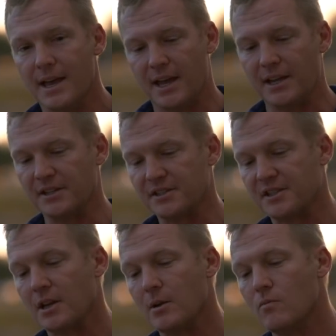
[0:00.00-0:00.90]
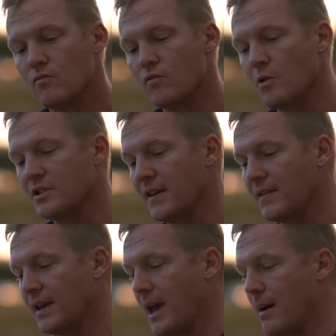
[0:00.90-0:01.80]
is rotate
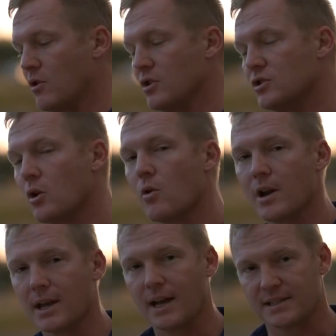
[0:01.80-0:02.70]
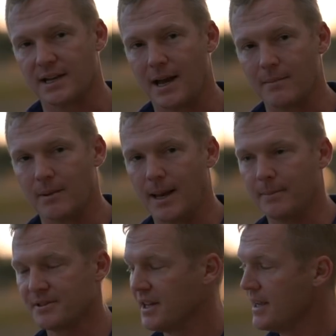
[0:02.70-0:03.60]
the camera during a time
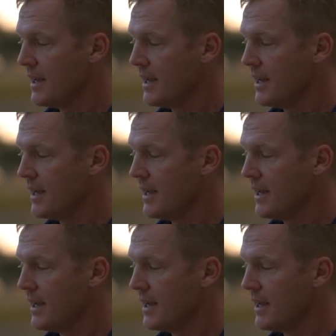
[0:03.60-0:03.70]
lapse.